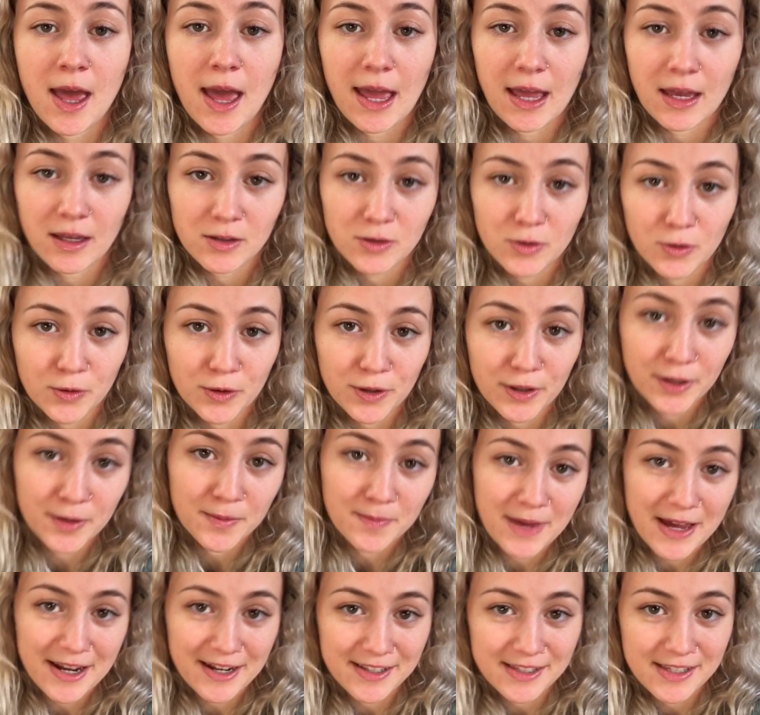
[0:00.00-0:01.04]
and or
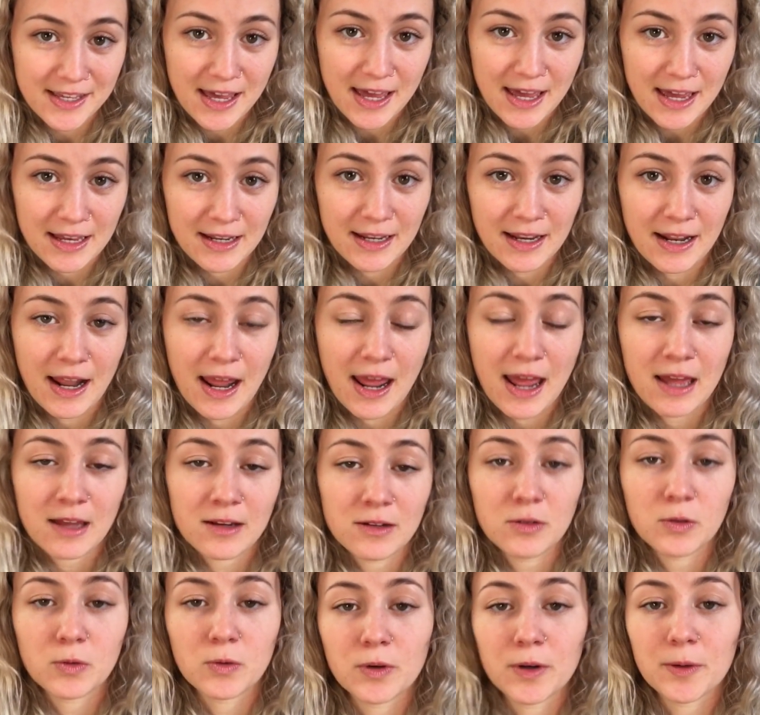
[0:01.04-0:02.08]
meditate
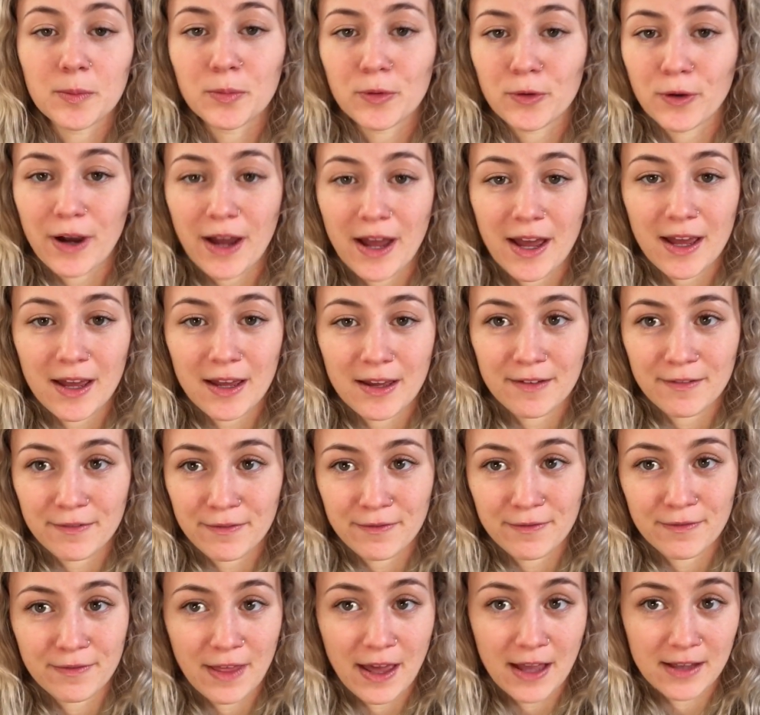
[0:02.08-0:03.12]
and or pray,
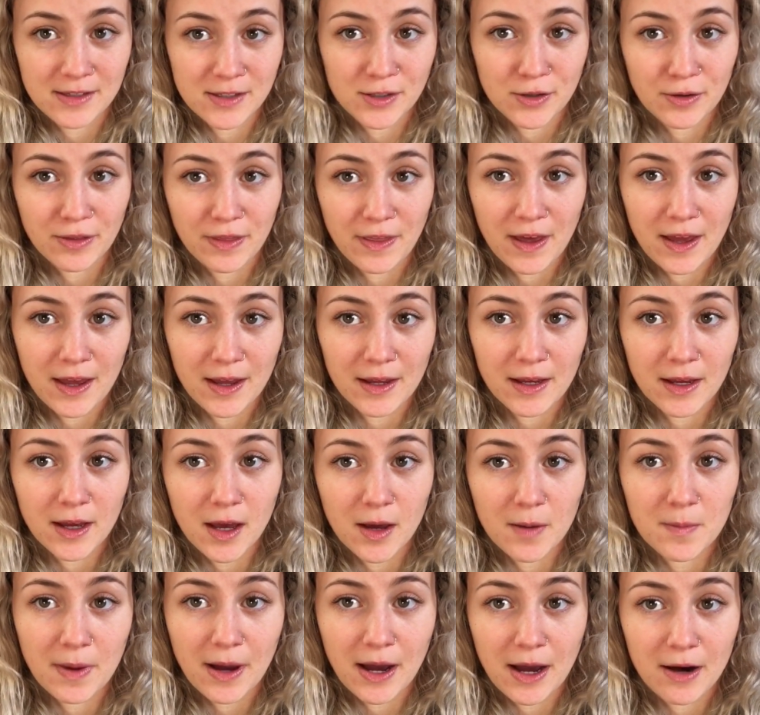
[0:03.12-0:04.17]
if that's your thing,
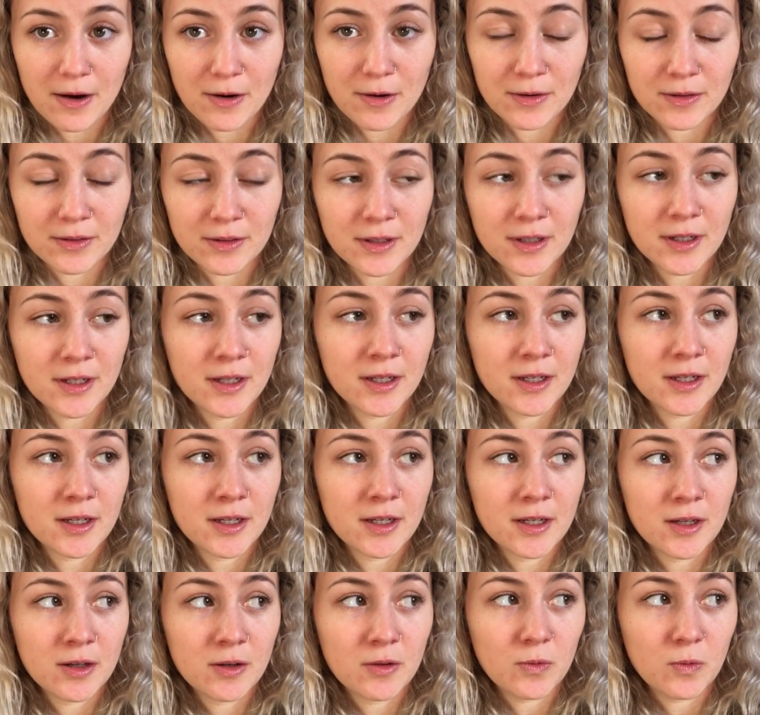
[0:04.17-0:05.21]
about
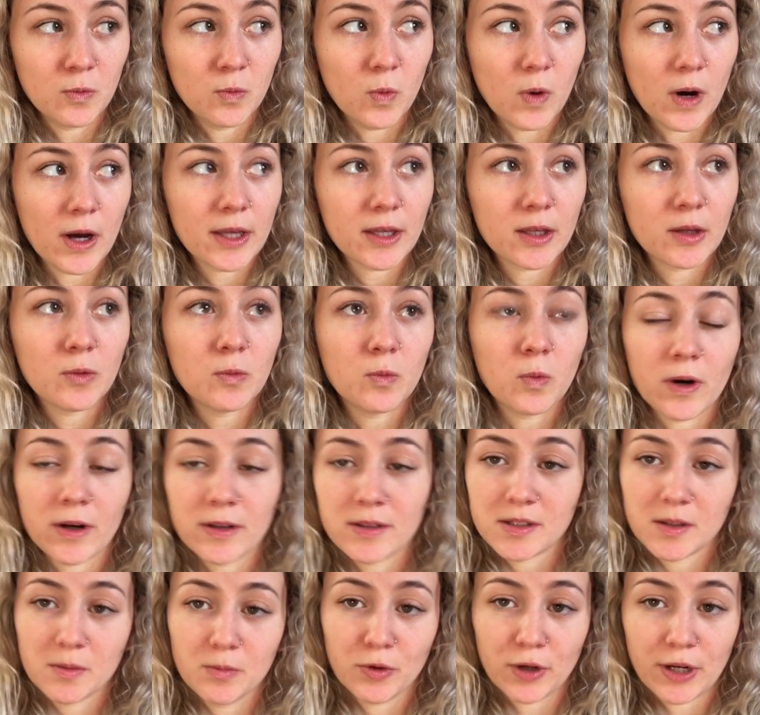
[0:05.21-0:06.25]
what you
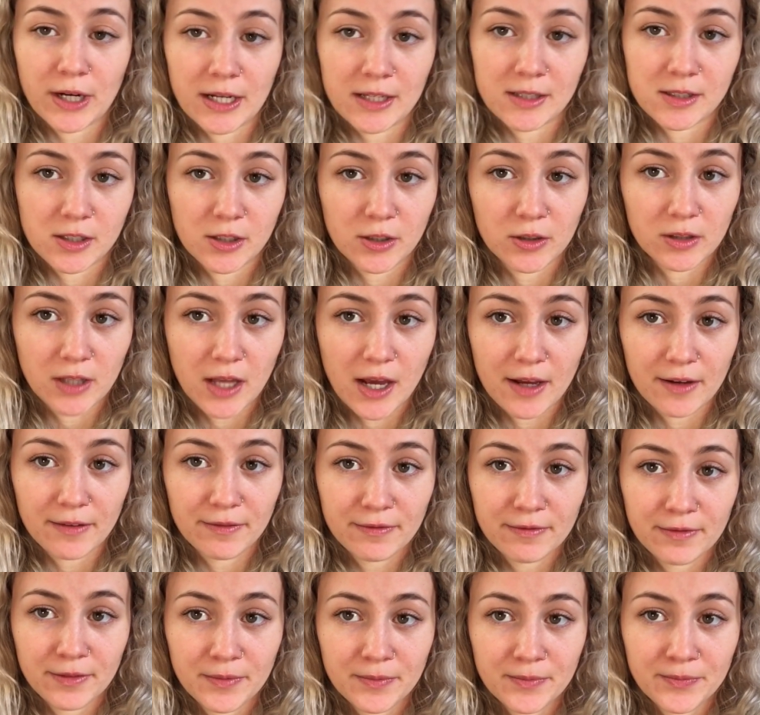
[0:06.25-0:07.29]
want to bring into your
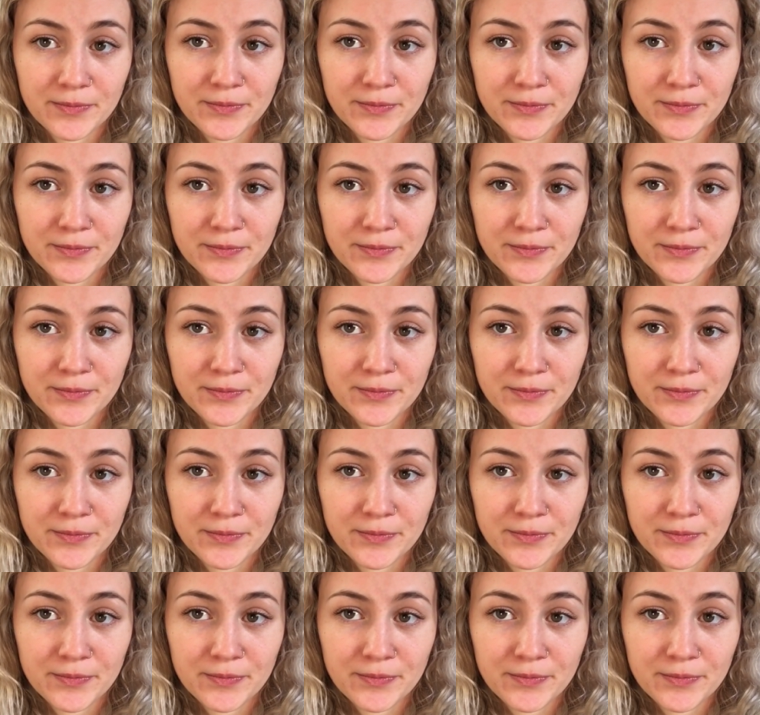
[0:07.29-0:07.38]
life.